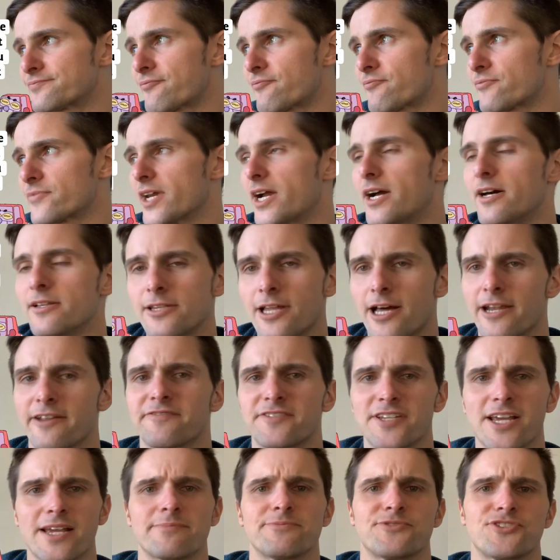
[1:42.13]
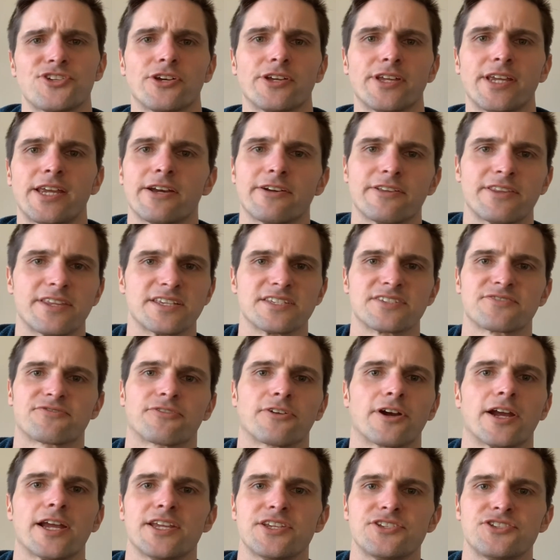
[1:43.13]
A lot of times you'll hear this
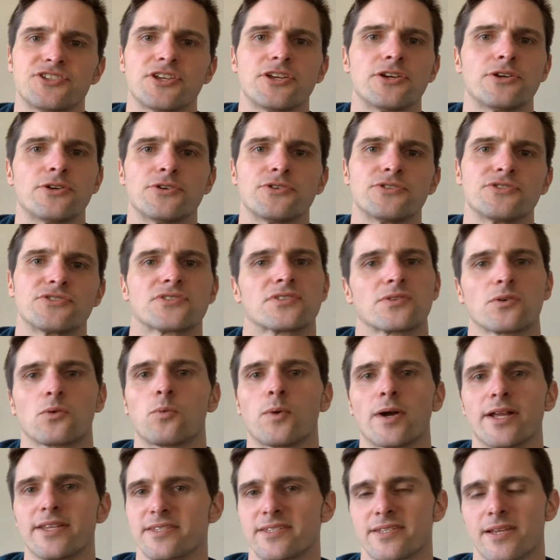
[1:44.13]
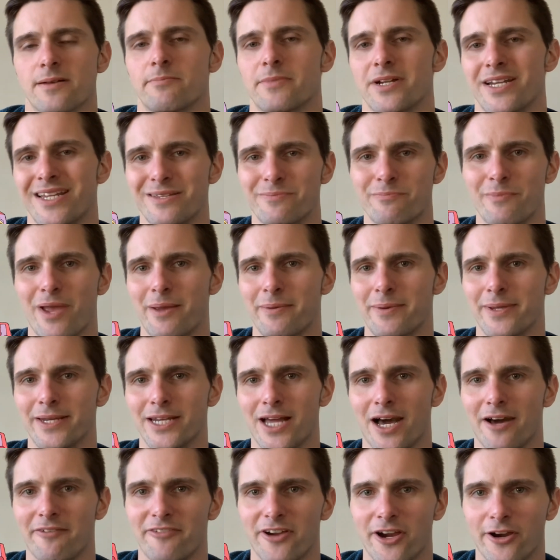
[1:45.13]
phrase used when somebody's maybe
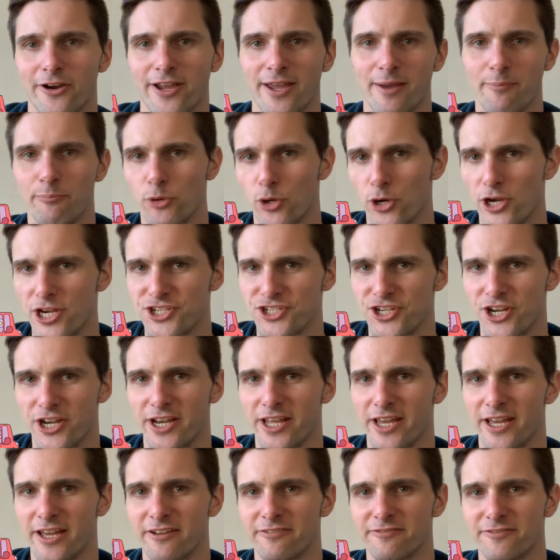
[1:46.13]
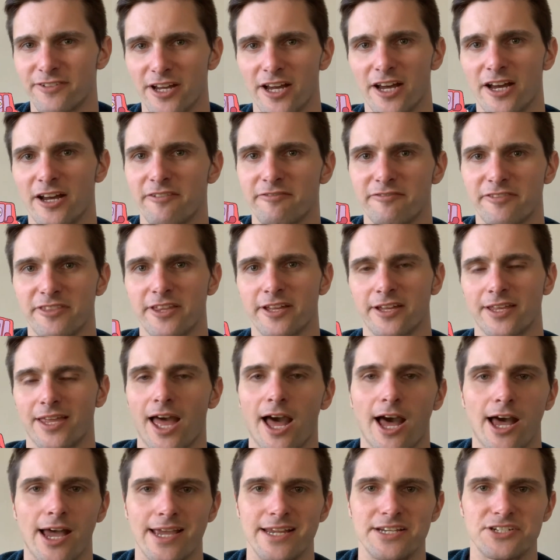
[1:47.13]
not very appreciative of the
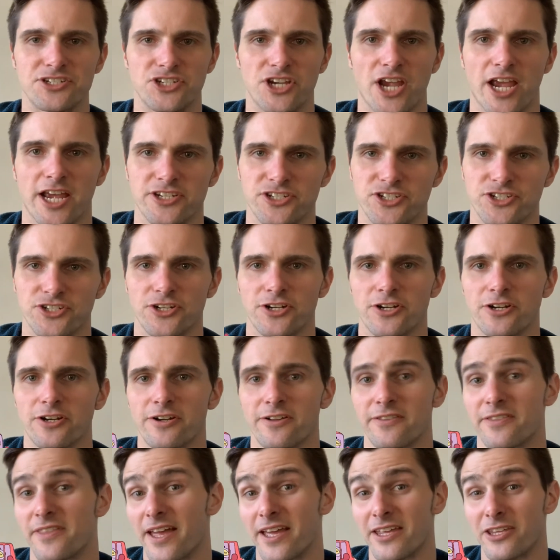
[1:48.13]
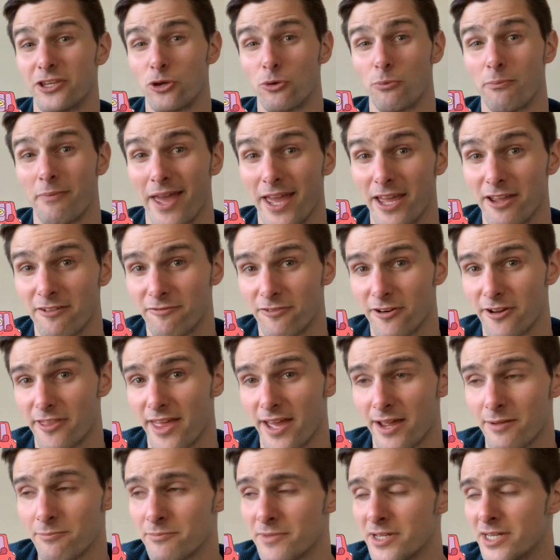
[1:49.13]
kind gesture that you make for
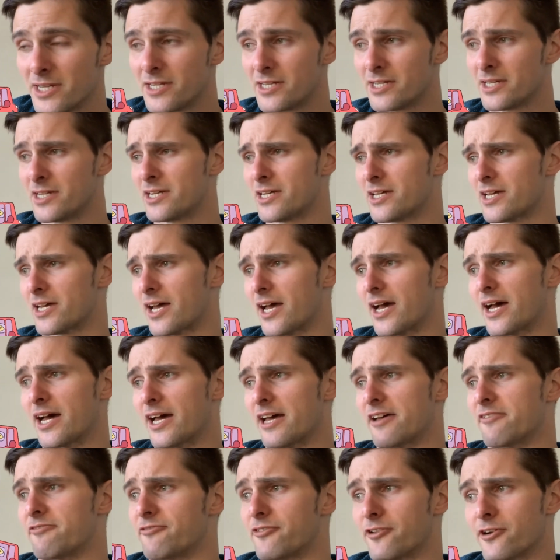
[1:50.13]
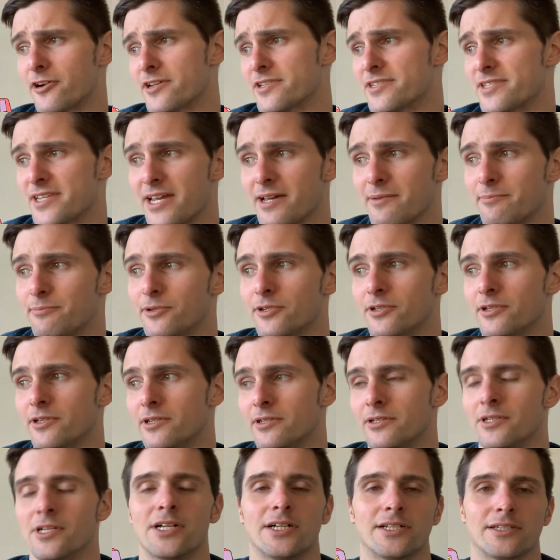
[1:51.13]
them. For
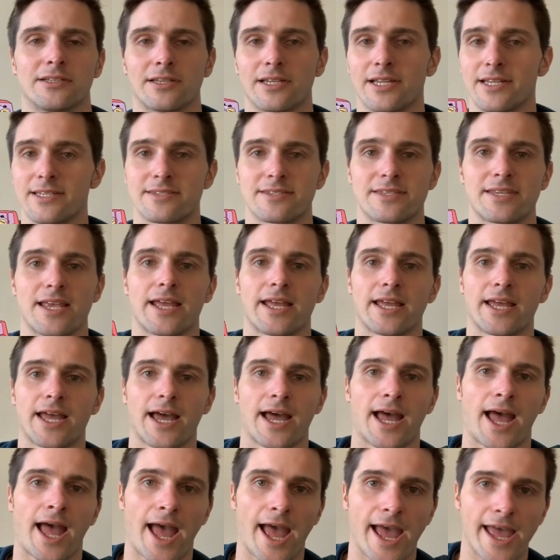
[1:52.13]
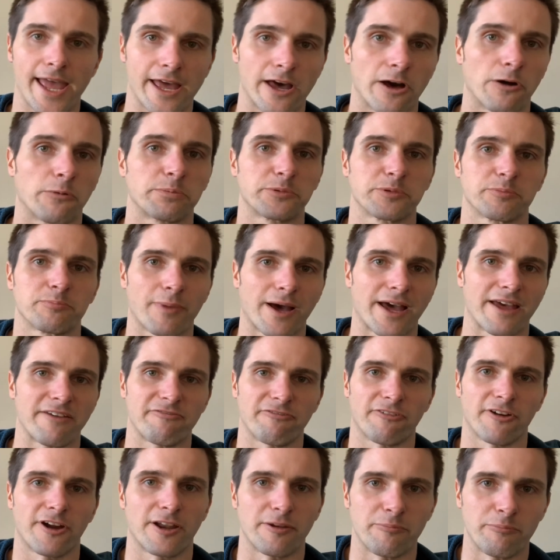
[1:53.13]
example, let's say I helped my
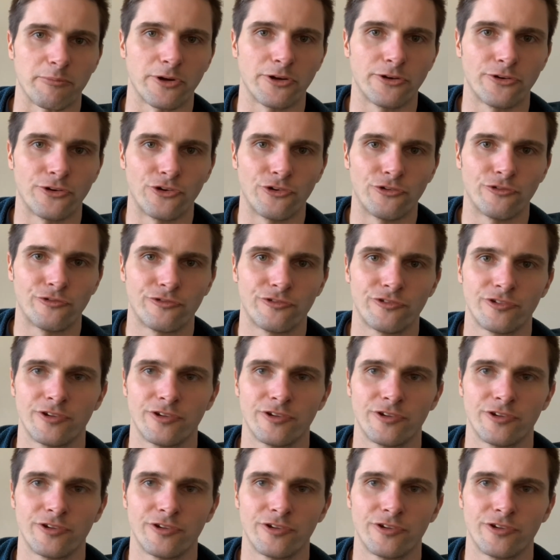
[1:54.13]
friend move,